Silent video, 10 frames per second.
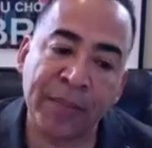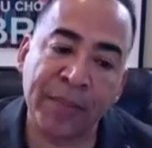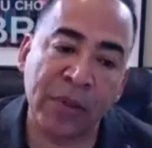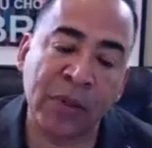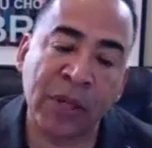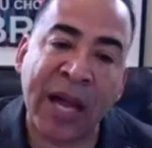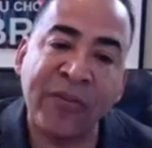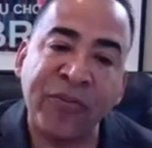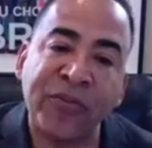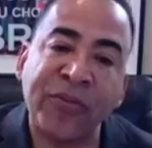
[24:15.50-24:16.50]

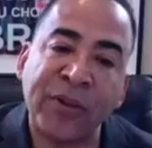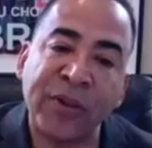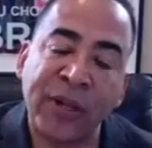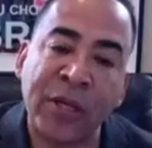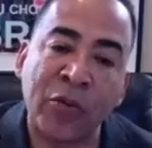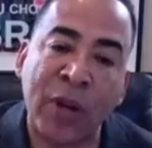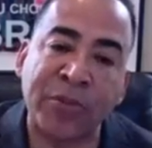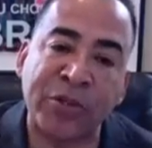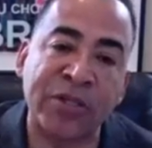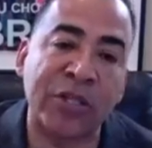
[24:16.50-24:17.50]
Life
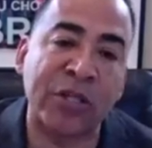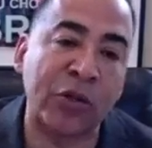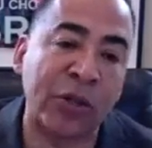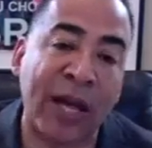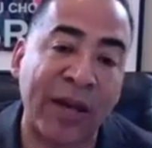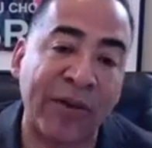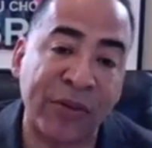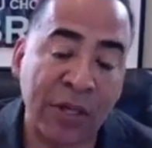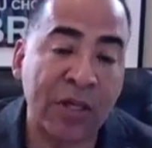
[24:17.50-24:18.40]
interruptions in your life,